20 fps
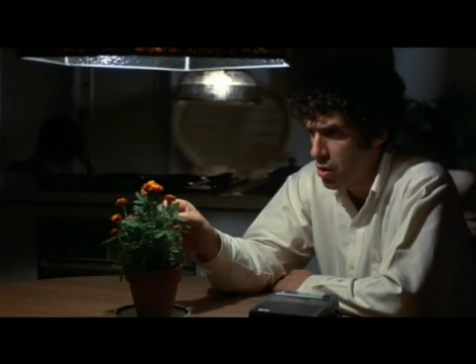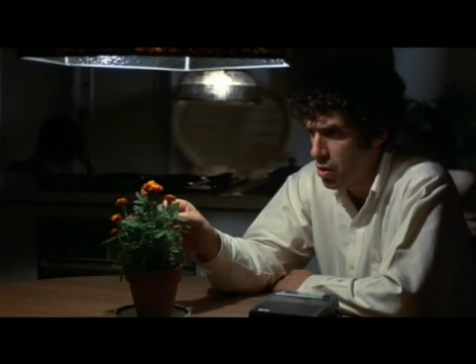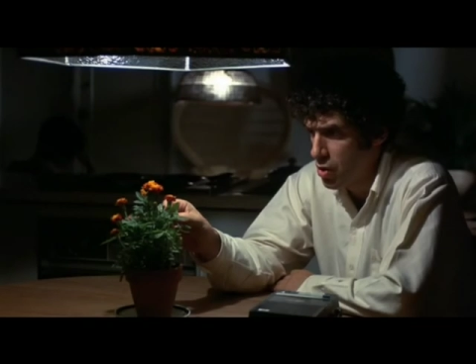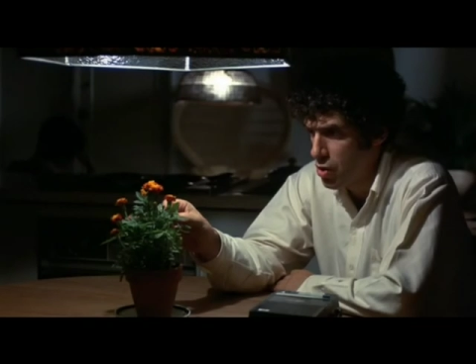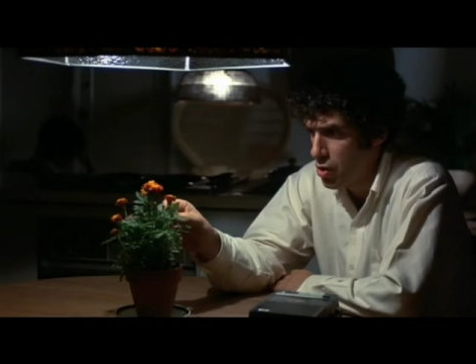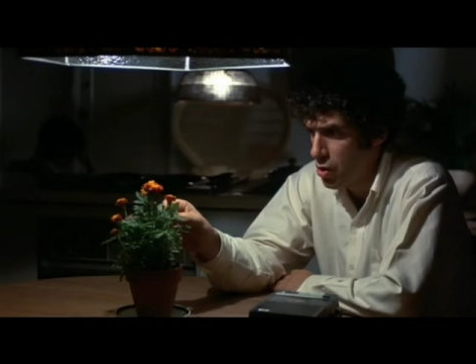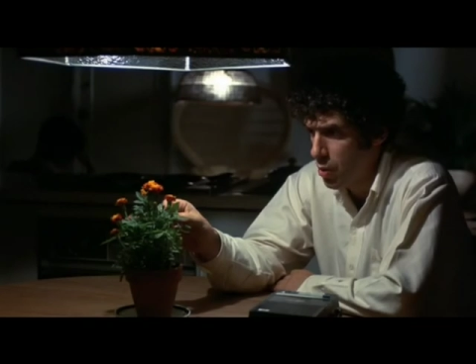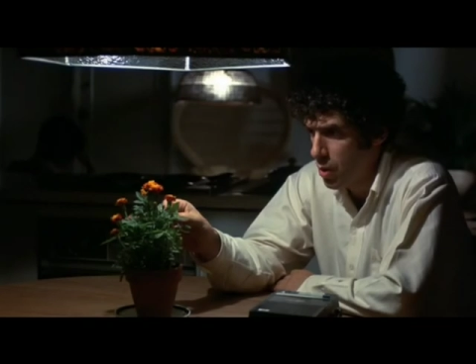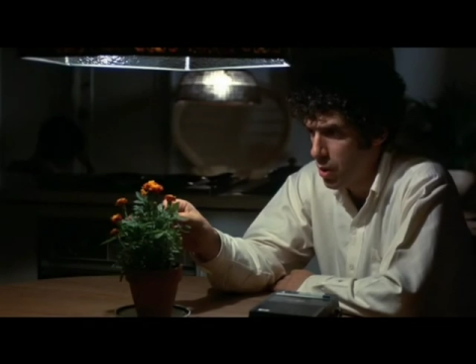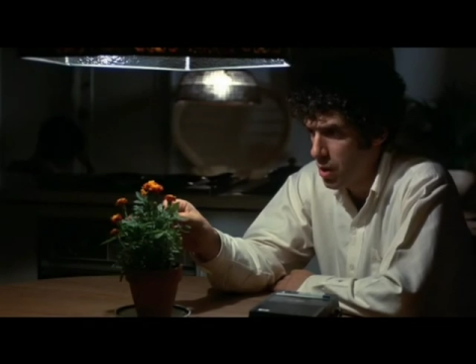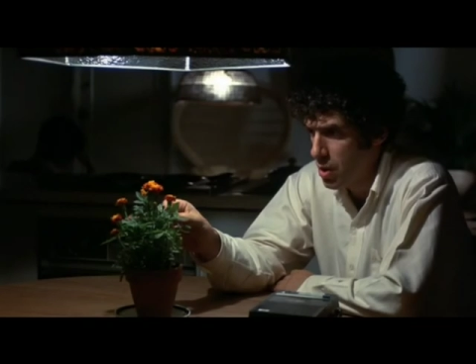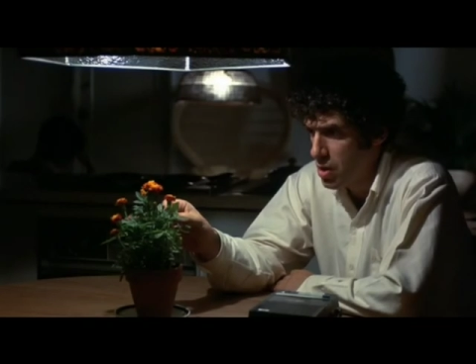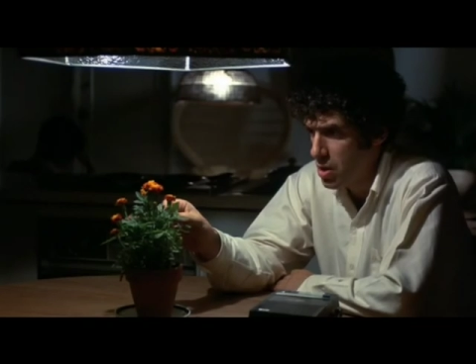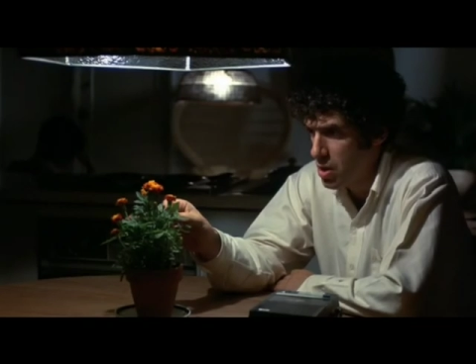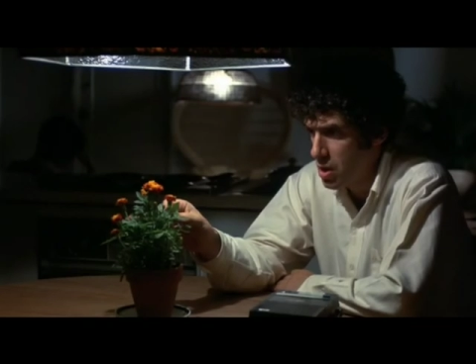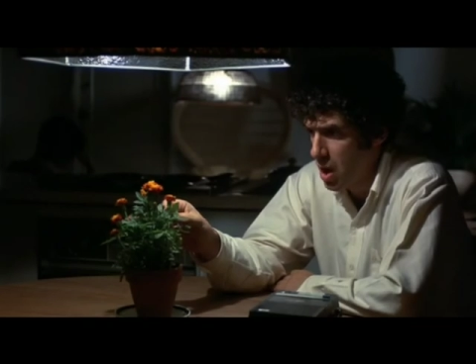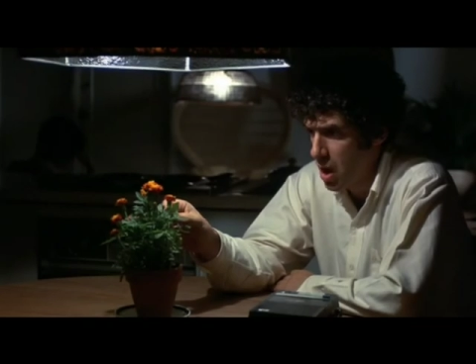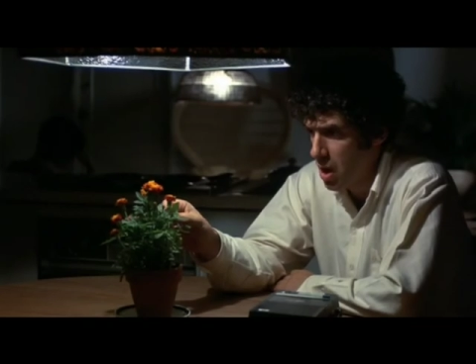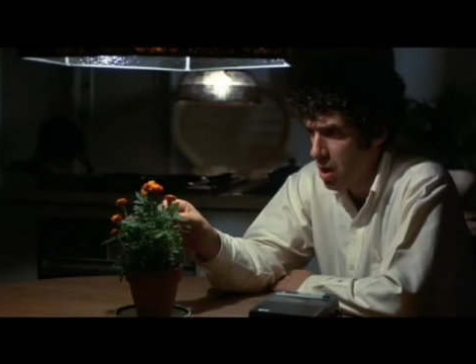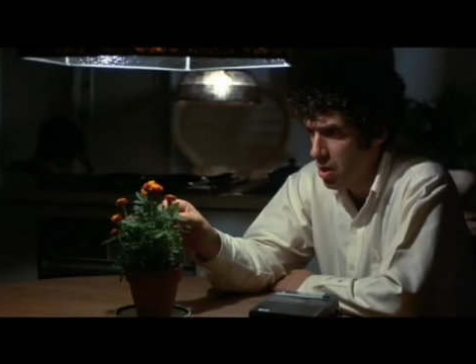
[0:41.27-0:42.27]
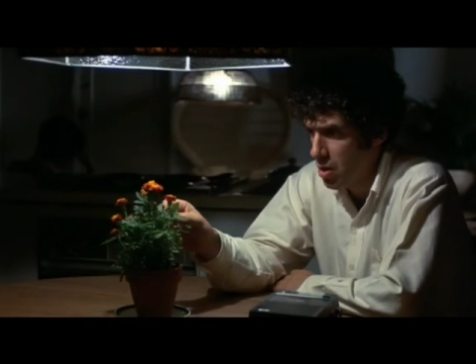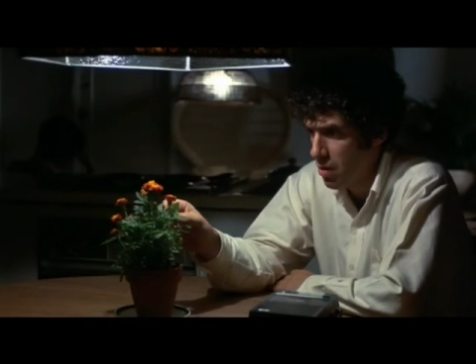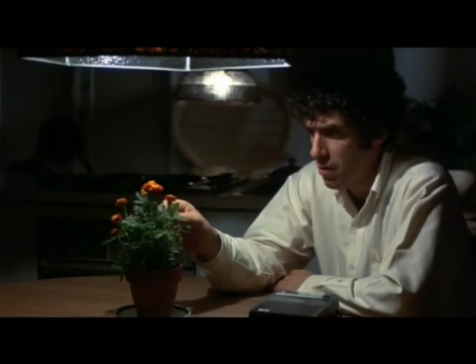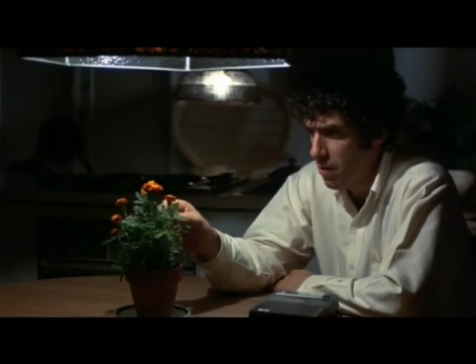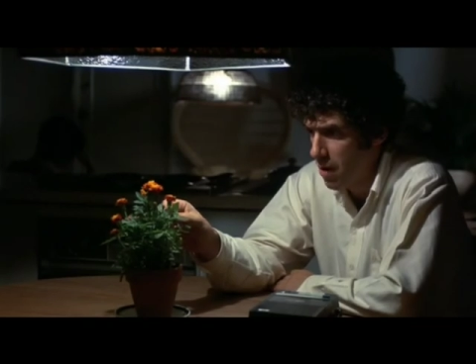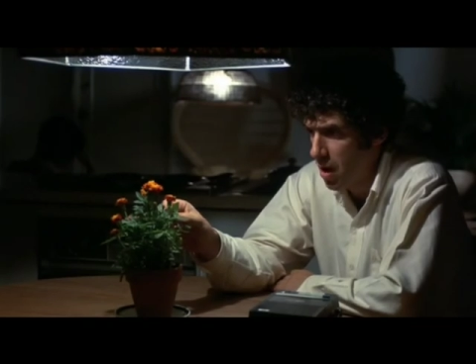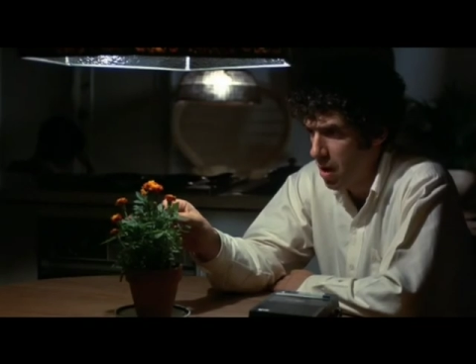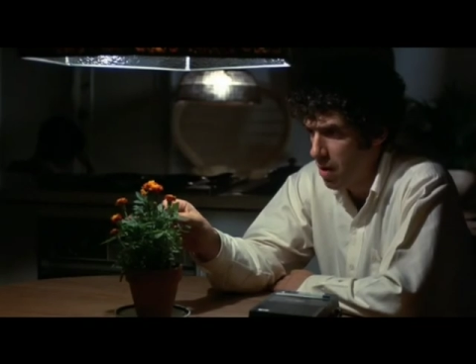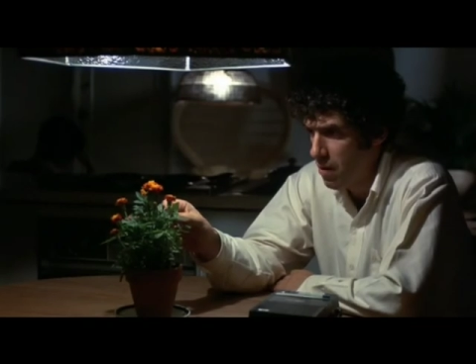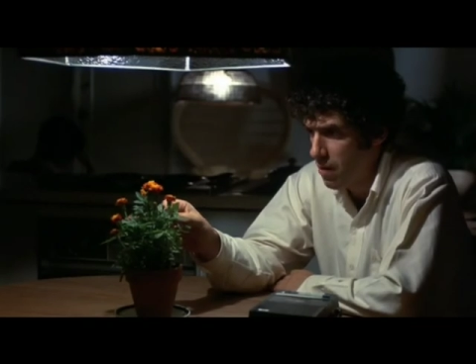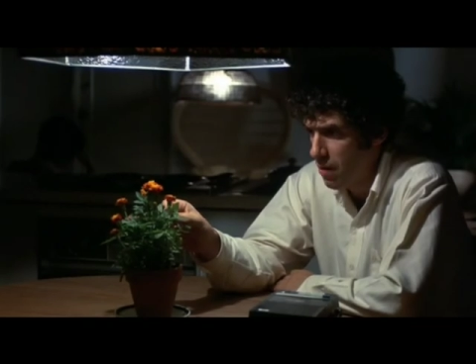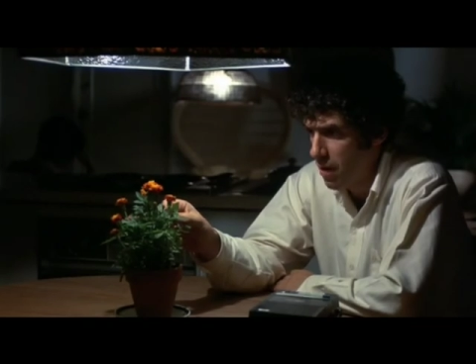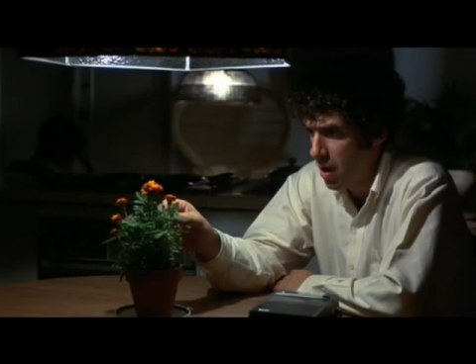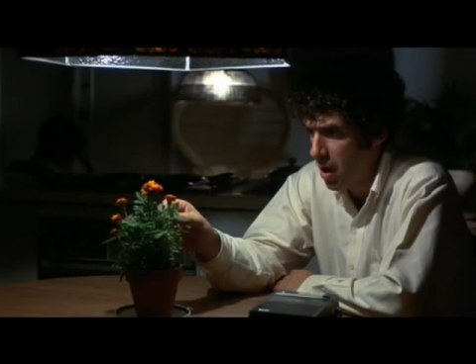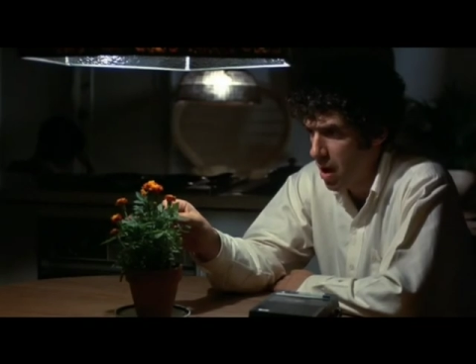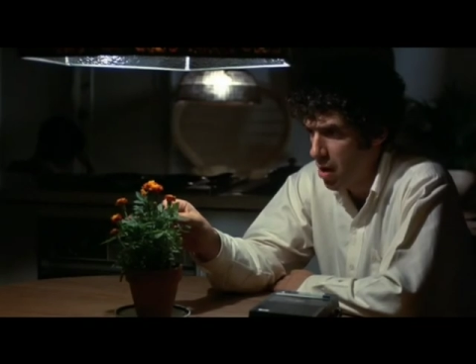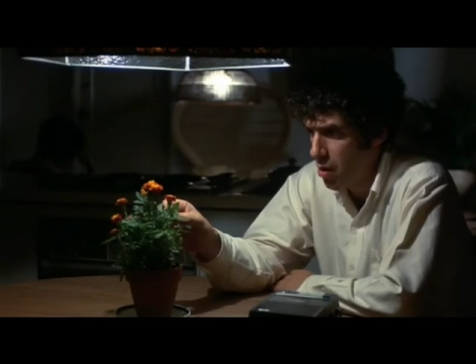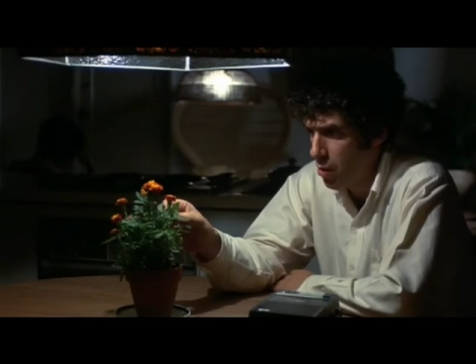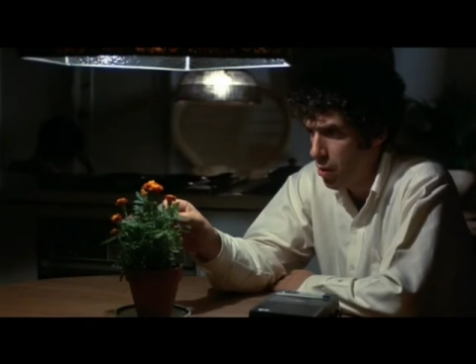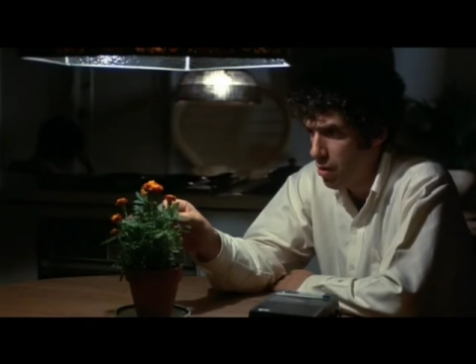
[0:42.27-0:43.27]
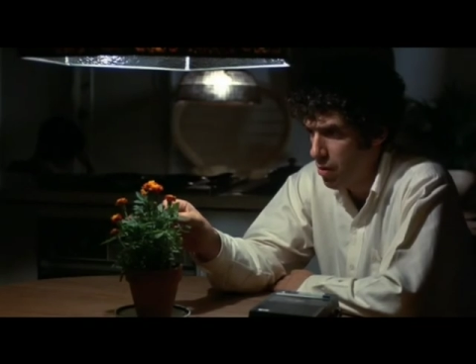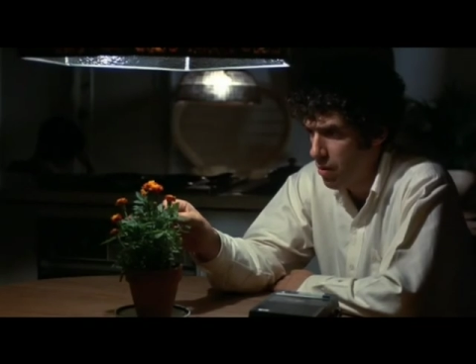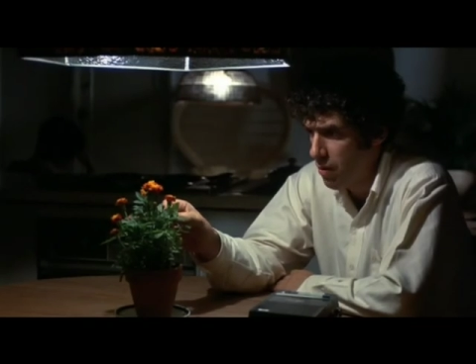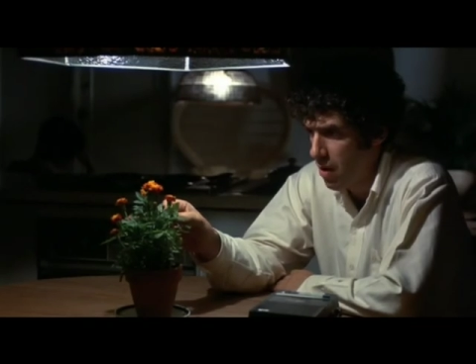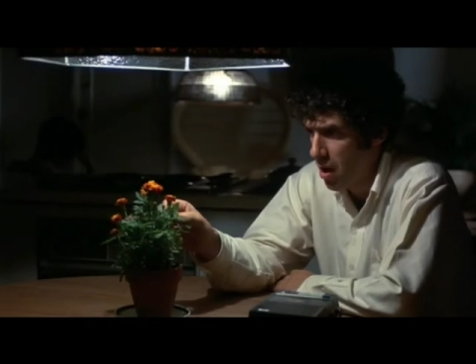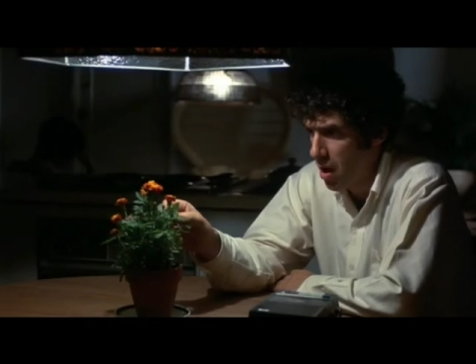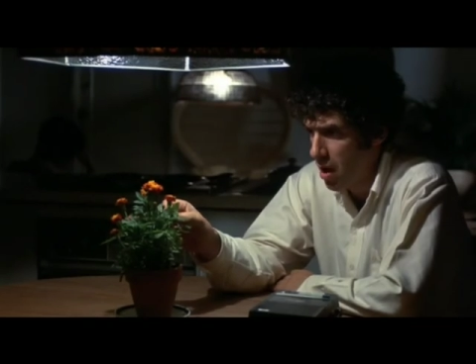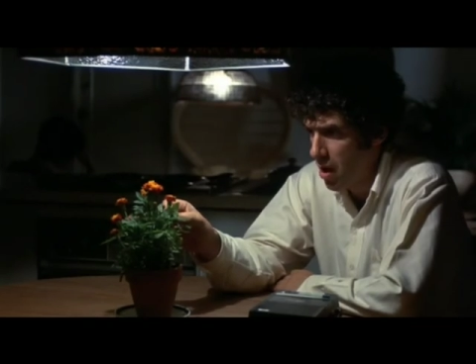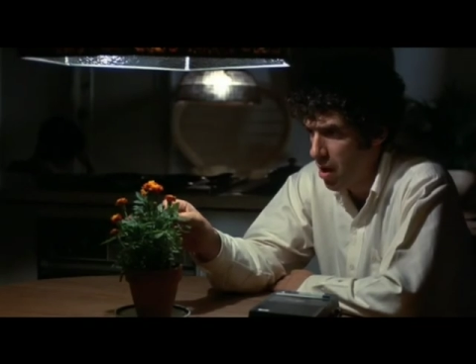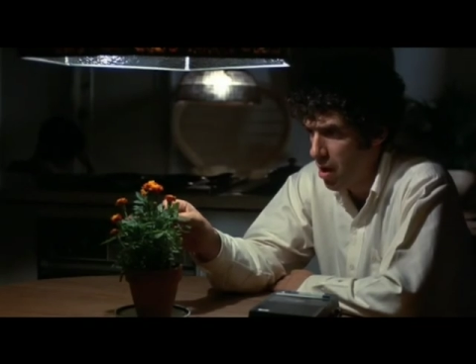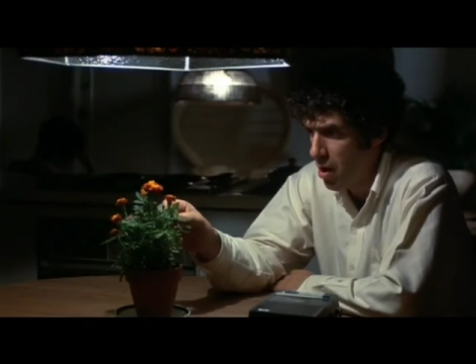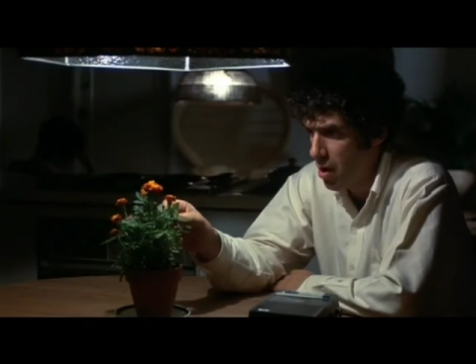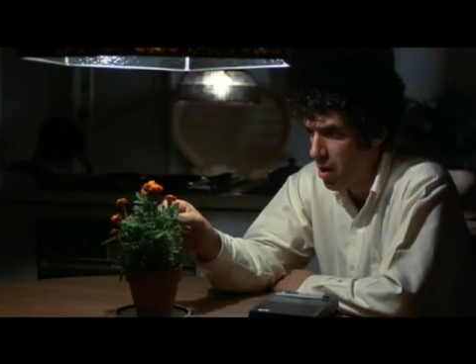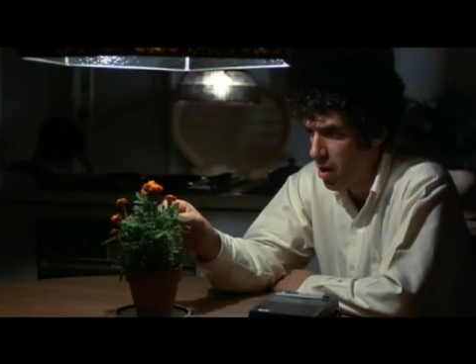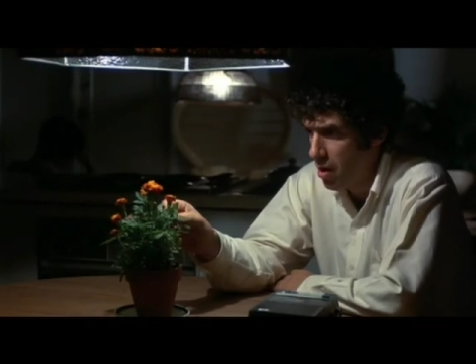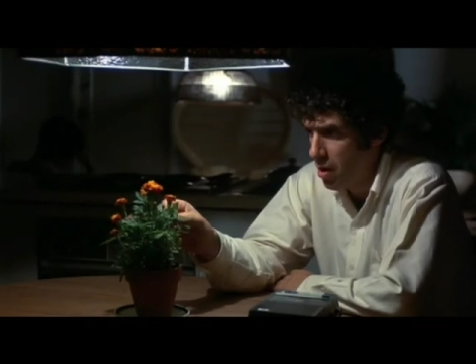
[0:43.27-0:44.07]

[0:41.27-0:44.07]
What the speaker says: so I decided to fight fire with fire.